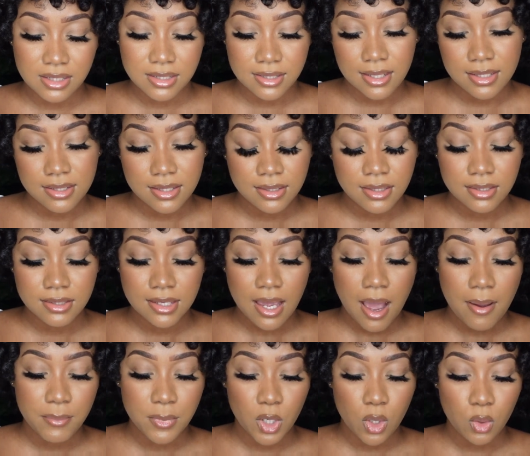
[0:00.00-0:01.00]
it says that the
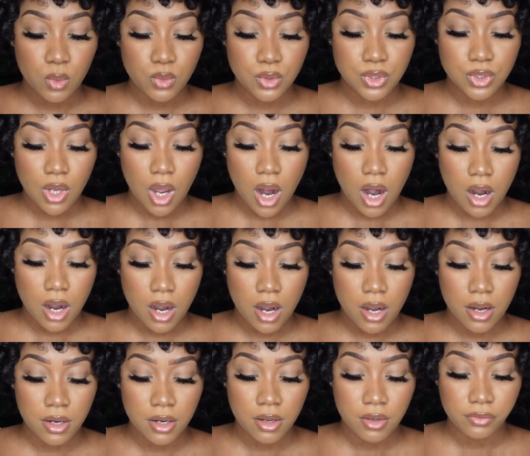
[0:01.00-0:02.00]
top notes
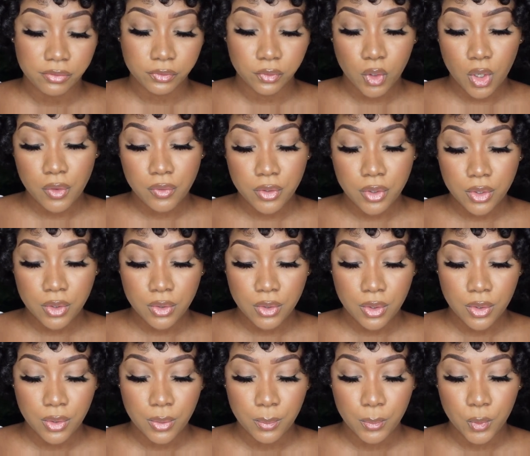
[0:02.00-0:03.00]
are floral,
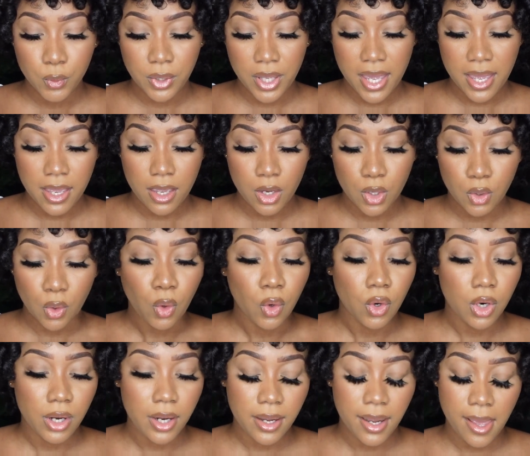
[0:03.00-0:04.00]
bouquet,
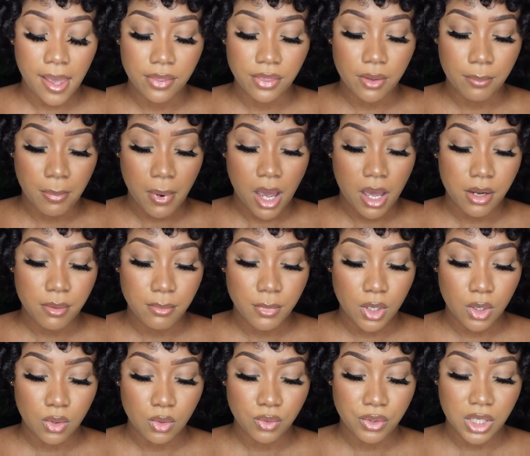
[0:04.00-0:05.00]
accord, and the bottom
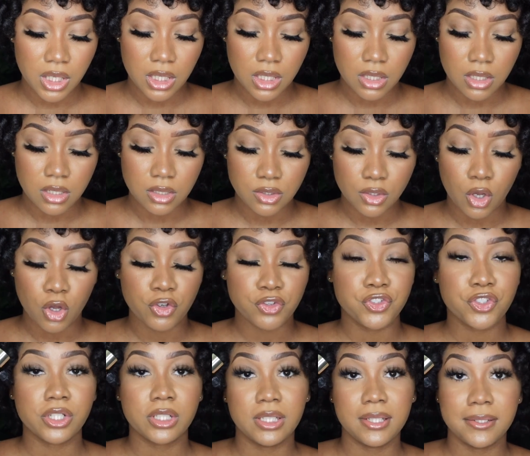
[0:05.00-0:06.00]
note is
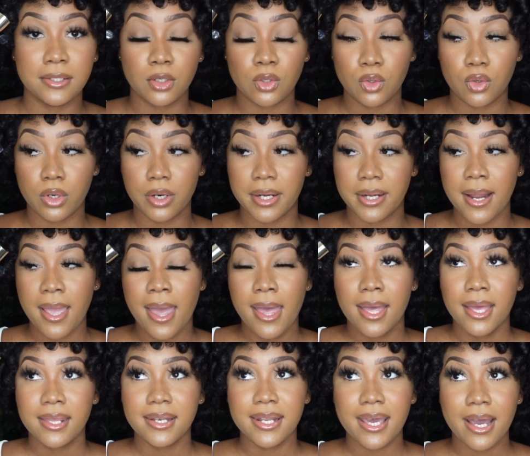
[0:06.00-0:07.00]
ultra clean accord.
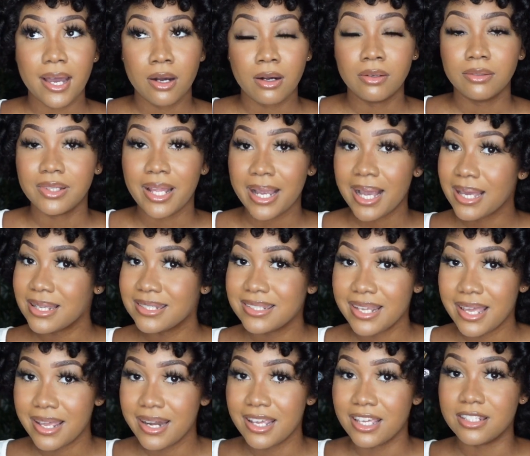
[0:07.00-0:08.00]
Now, like I
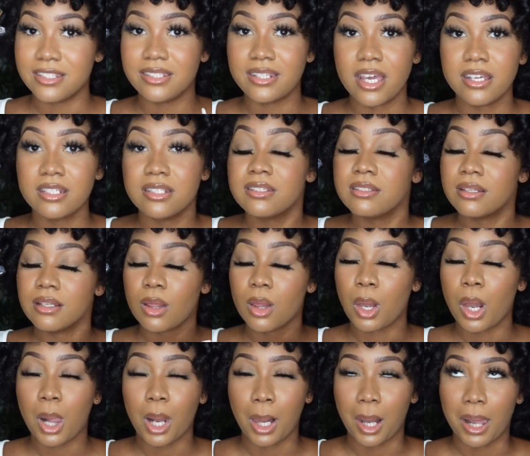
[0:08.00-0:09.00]
said, it
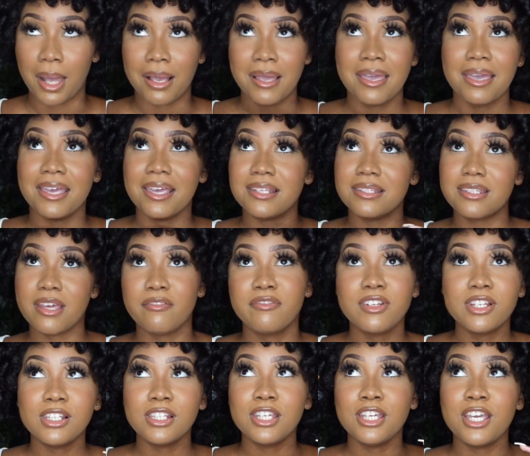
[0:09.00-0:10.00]

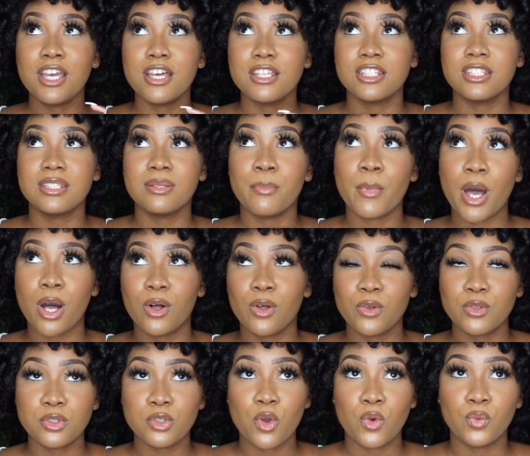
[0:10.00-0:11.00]
definitely
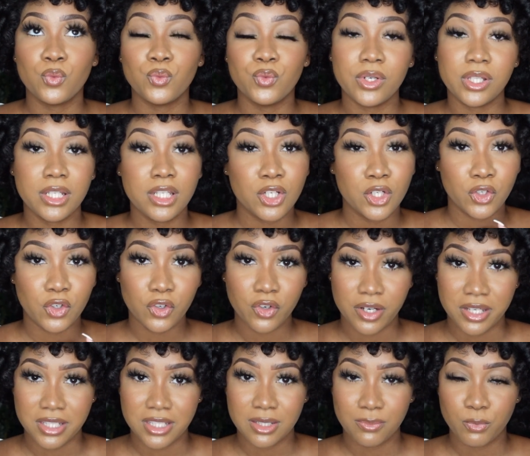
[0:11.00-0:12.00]
smells really
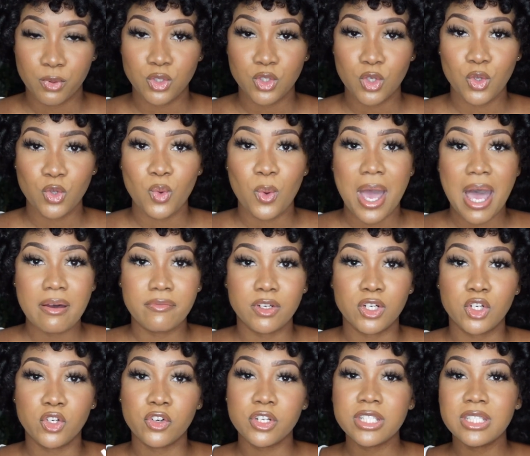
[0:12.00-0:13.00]
crisp. So you have a
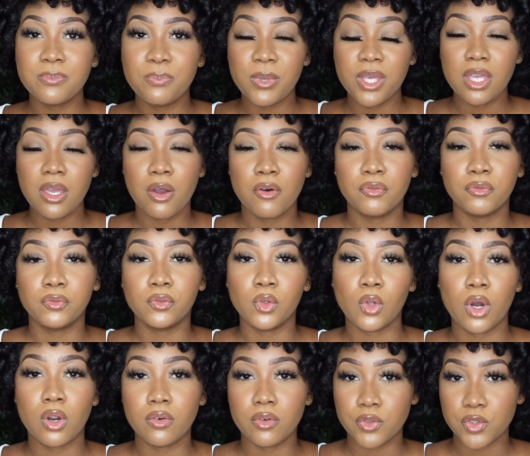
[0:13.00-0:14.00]
crispy
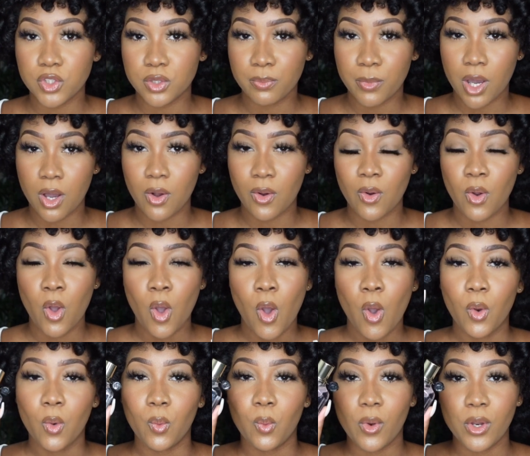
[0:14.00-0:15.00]
floral smell
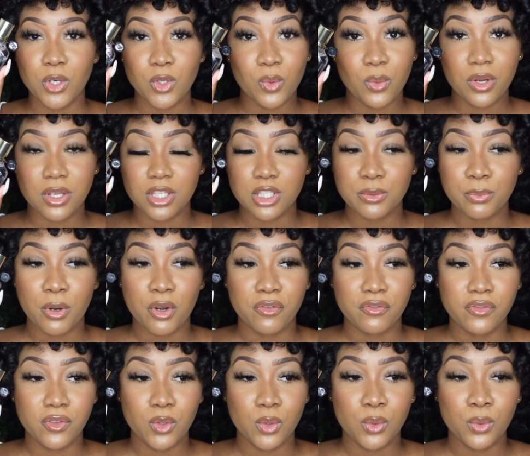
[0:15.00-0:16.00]
when you wear this
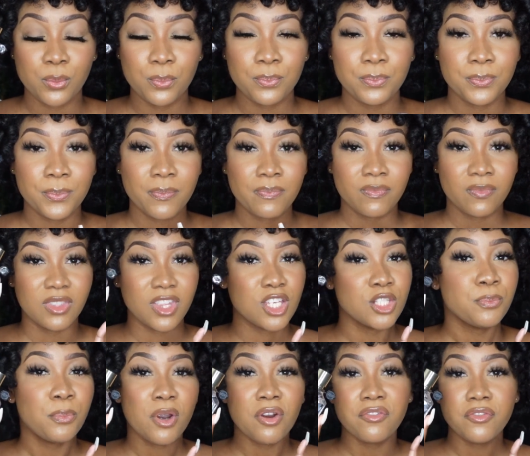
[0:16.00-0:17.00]
perfume.
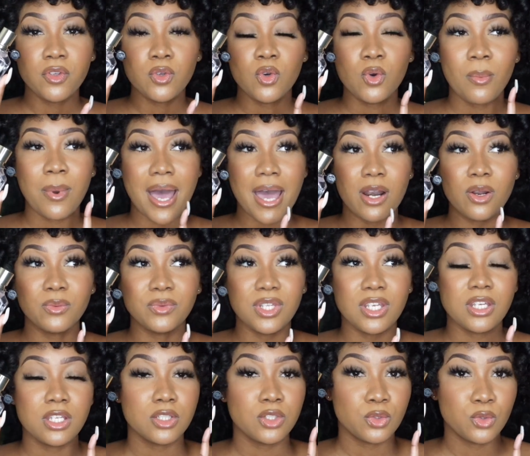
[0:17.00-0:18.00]
This perfume, I don't
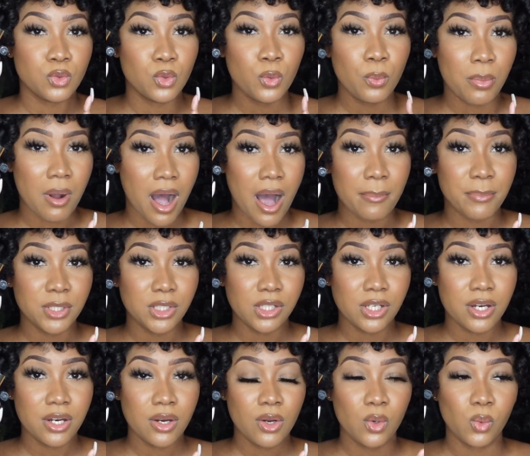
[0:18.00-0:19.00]
think is too
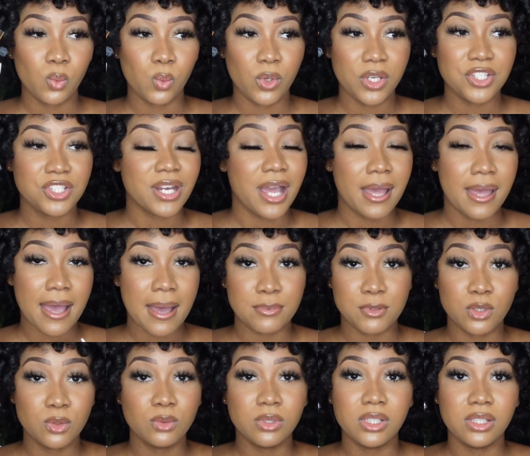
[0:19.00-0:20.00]
popular, which I
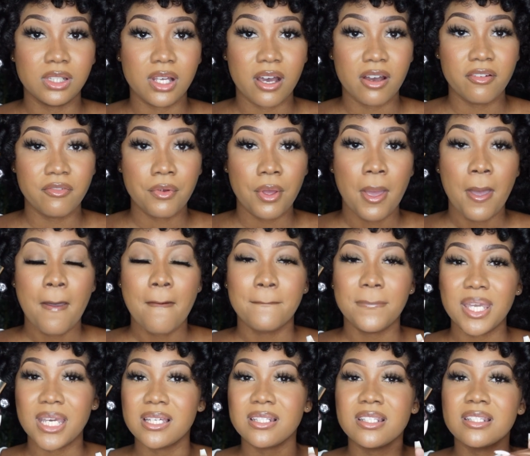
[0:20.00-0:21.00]
absolutely love
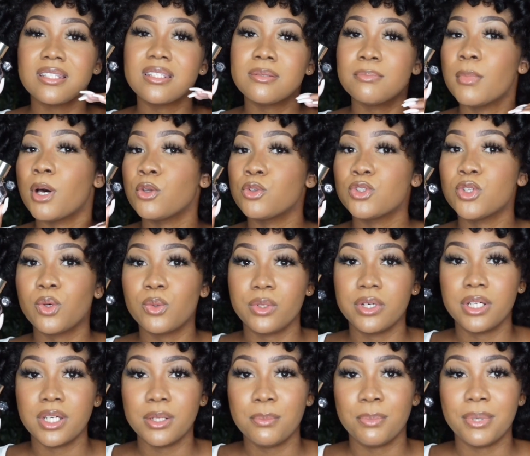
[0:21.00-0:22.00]
because it smells so
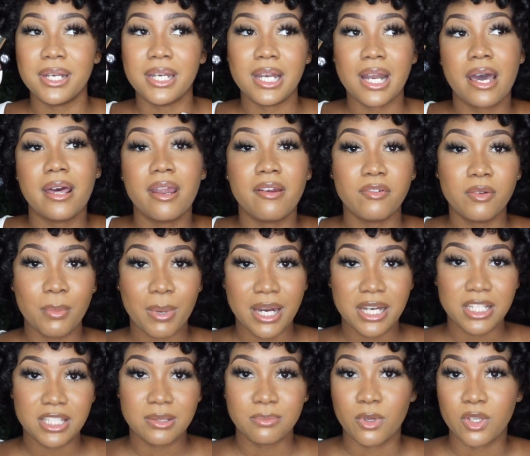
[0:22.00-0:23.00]
good, but not
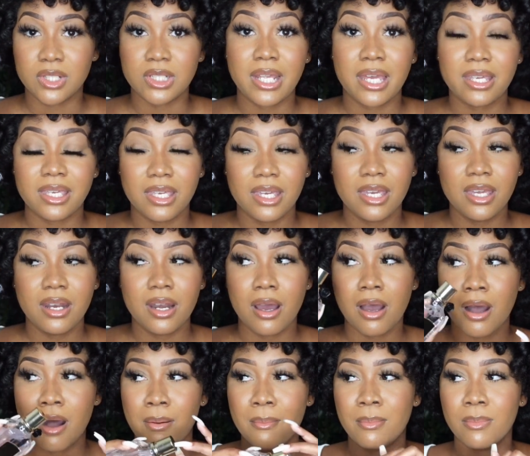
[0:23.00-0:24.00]
everybody smells like it.
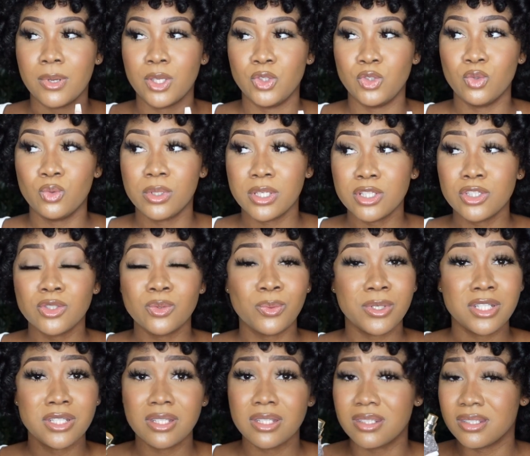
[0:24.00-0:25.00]
You can
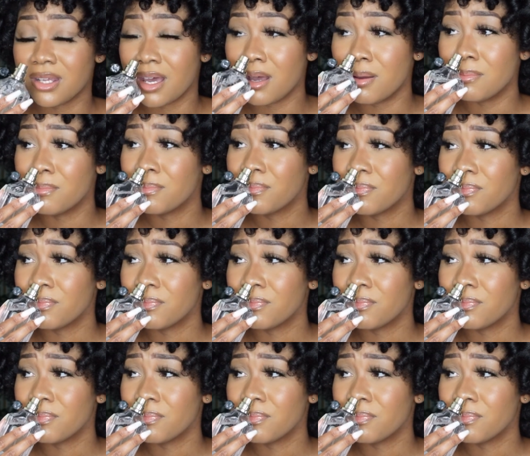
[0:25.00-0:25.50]
switch this up